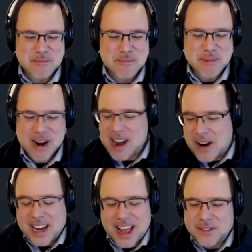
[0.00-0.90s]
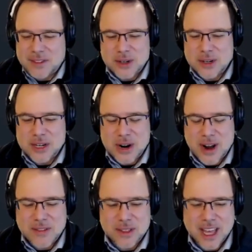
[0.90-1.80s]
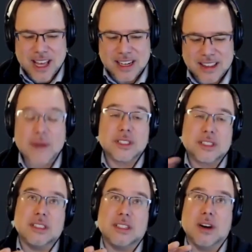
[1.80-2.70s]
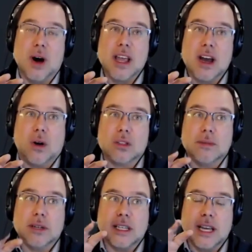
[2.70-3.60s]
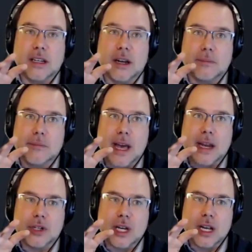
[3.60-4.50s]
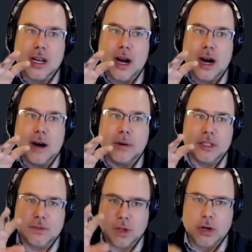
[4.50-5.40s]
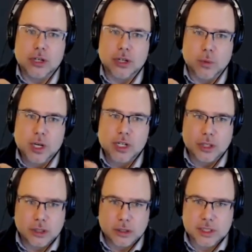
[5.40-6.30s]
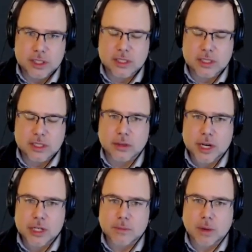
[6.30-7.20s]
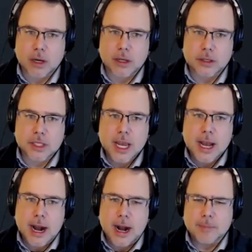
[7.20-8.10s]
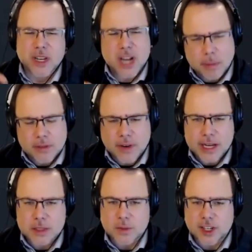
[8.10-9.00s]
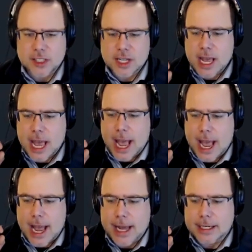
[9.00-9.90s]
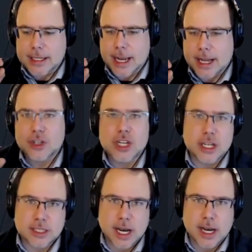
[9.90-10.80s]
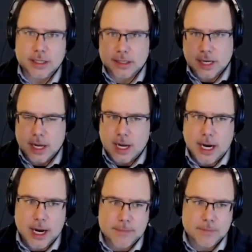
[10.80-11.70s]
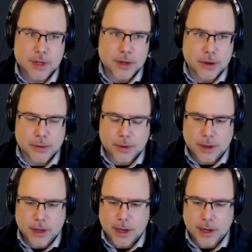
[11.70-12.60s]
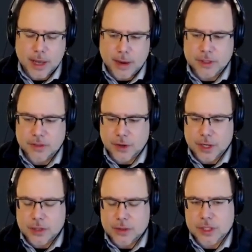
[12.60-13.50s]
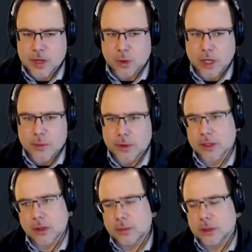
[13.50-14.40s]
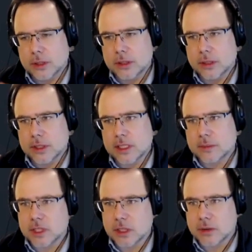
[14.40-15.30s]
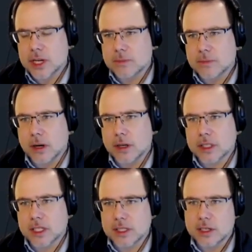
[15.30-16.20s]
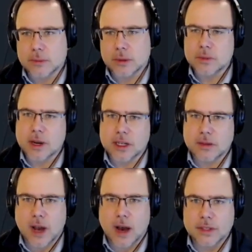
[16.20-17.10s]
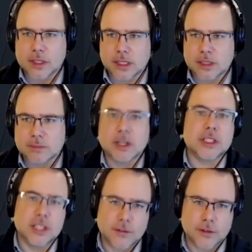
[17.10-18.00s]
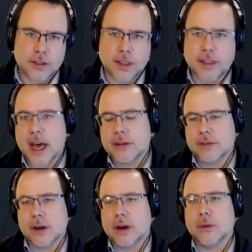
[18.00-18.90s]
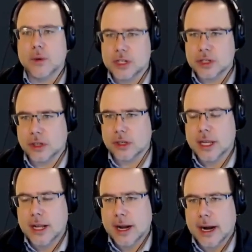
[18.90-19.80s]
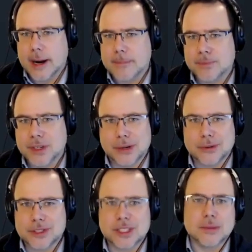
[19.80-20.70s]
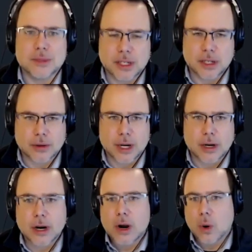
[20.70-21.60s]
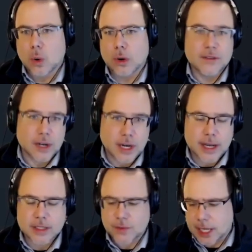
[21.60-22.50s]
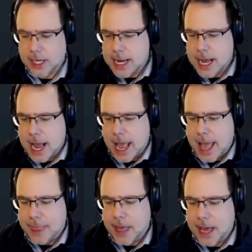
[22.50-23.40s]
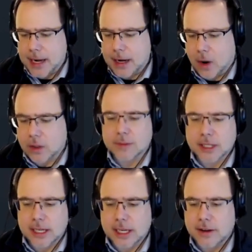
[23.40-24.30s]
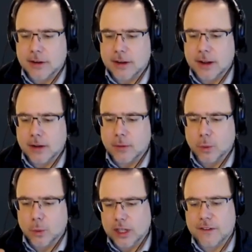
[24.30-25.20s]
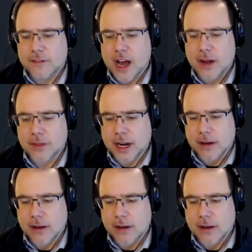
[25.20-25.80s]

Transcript: but no, and after that, and that was, I ultimately ended up managing a bunch of larger regional systems integration partners, a couple of ISVs and GSIs. And that was very interesting working with the global systems integration partners, because their perspective obviously is much different than that of a regional, systems integrator or even an ISV. And then ultimately really found that